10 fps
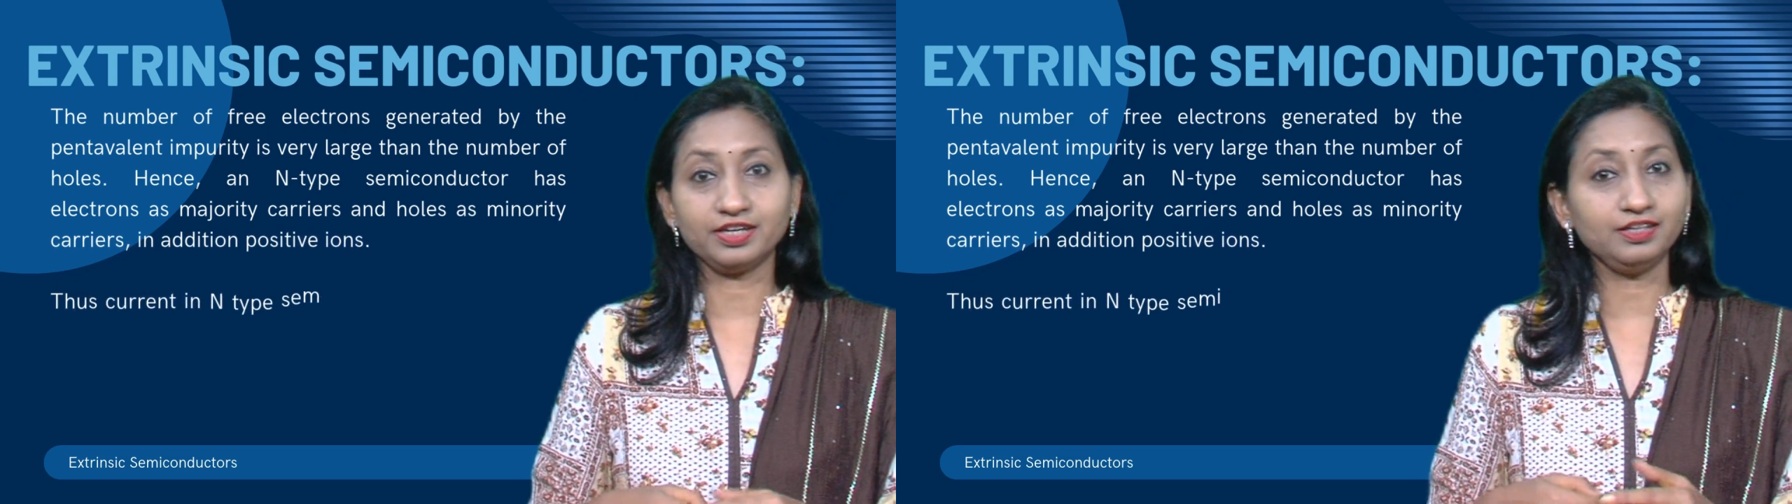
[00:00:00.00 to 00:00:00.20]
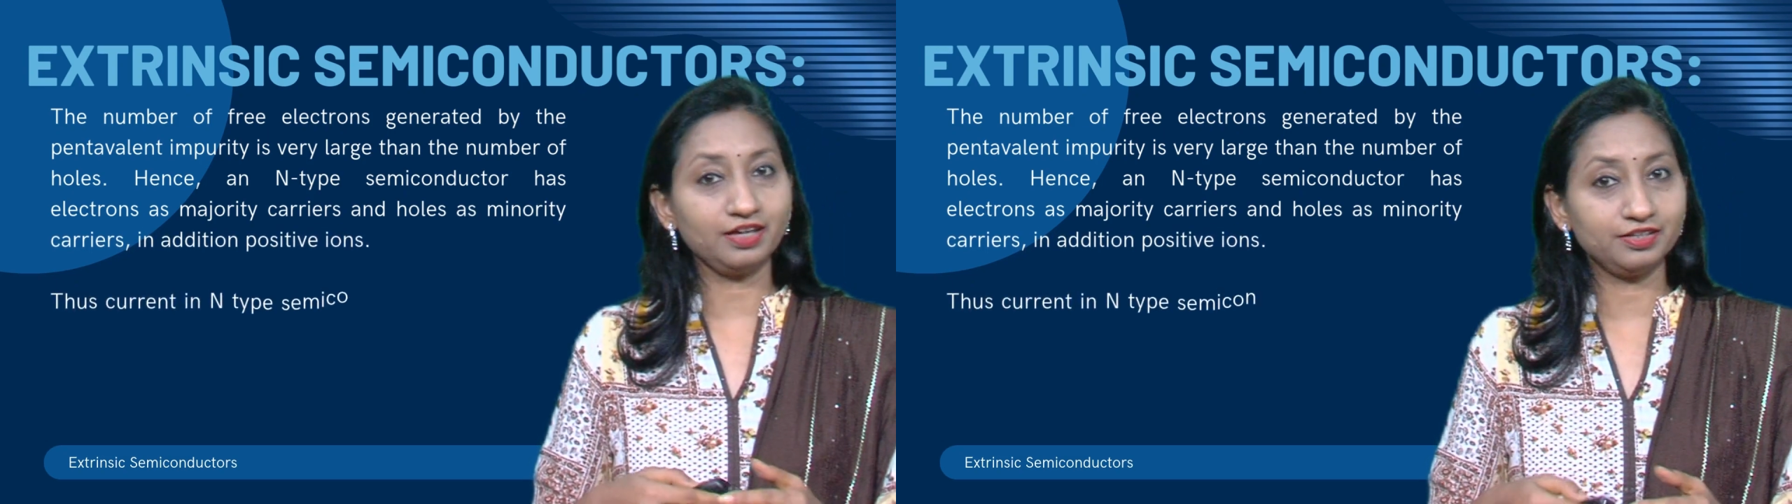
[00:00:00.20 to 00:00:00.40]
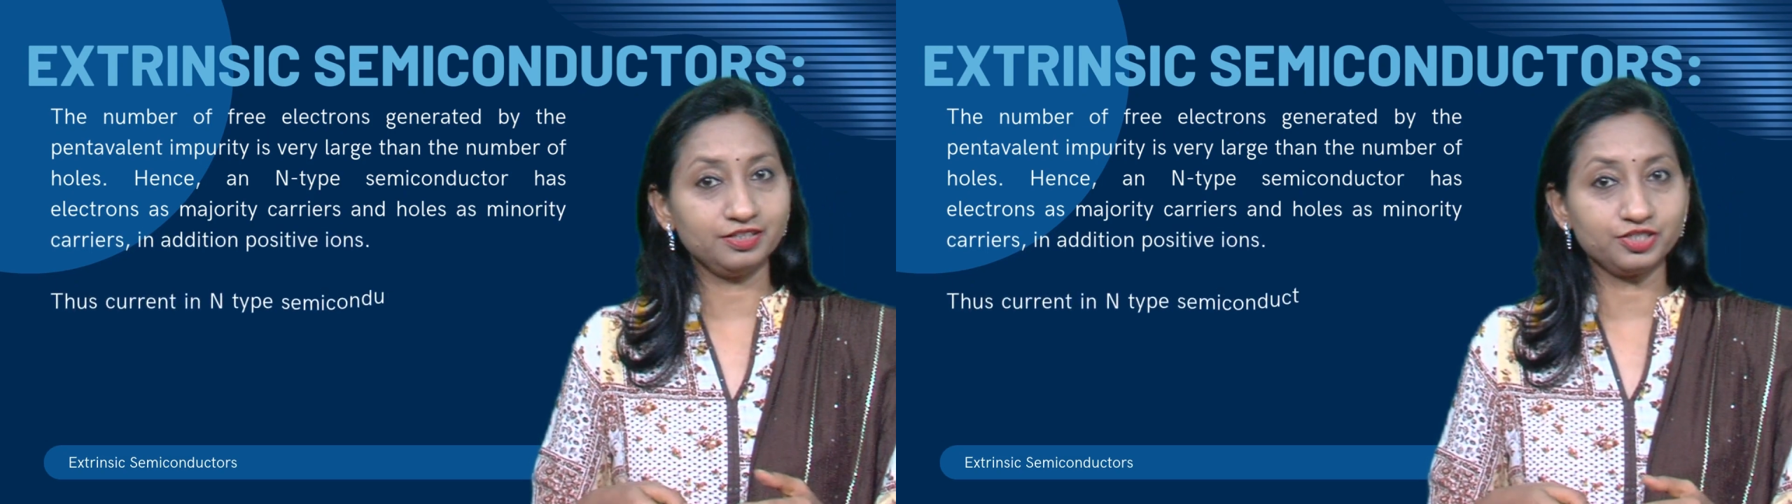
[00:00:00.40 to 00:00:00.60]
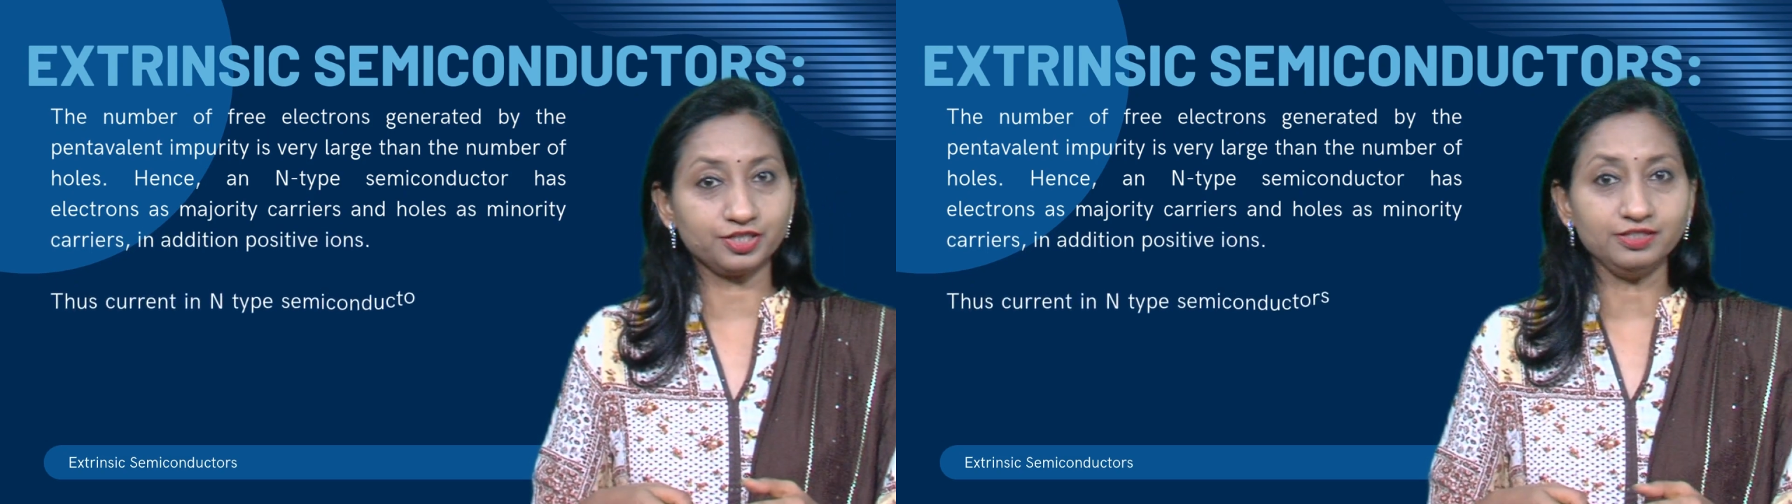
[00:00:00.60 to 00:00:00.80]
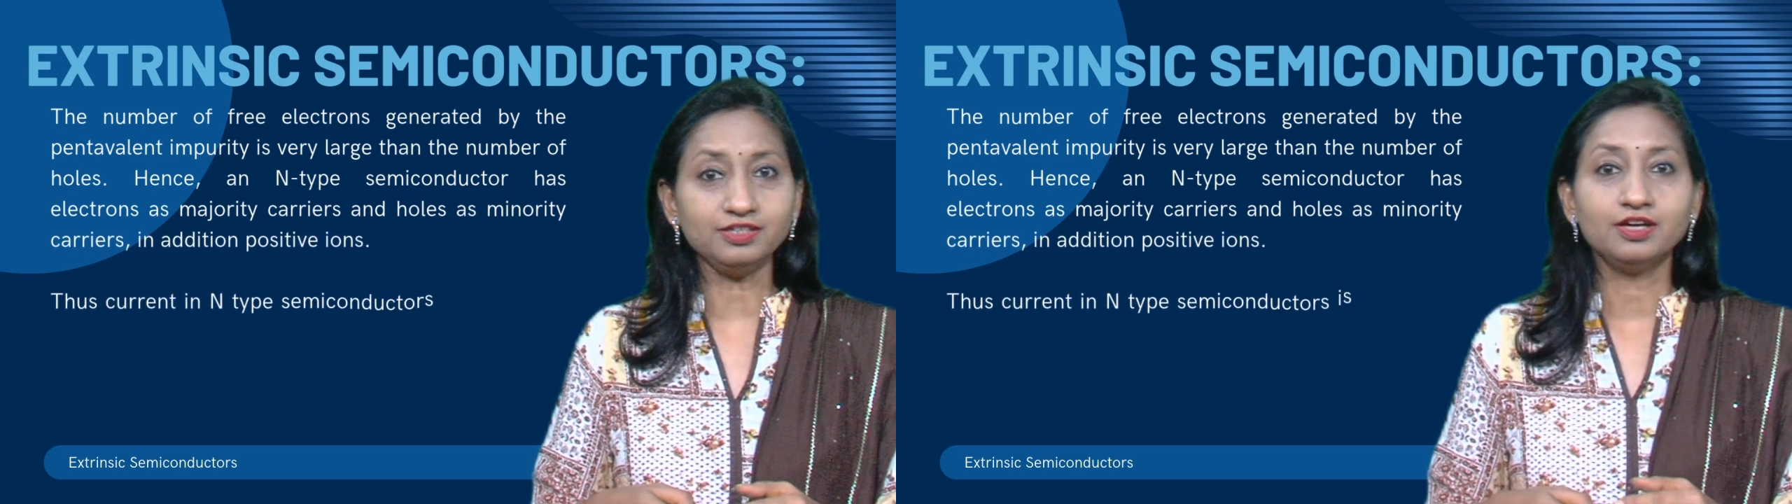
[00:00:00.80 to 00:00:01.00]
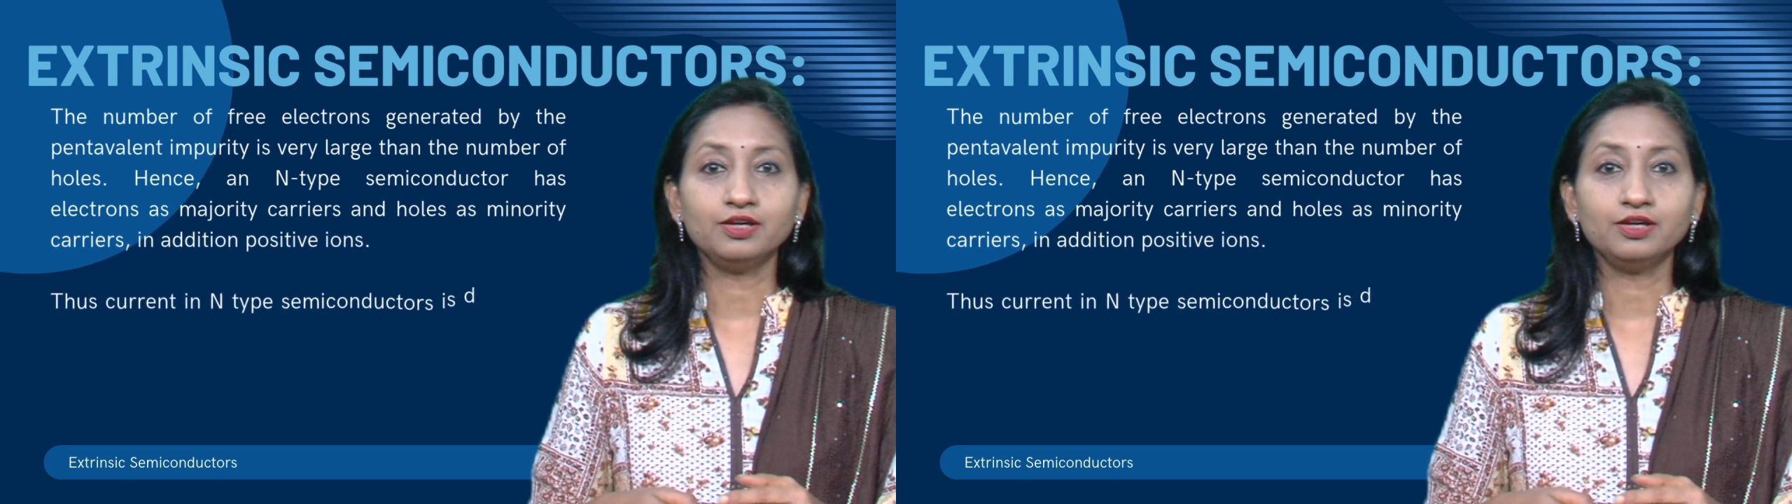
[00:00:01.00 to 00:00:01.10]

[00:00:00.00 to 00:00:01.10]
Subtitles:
in addition,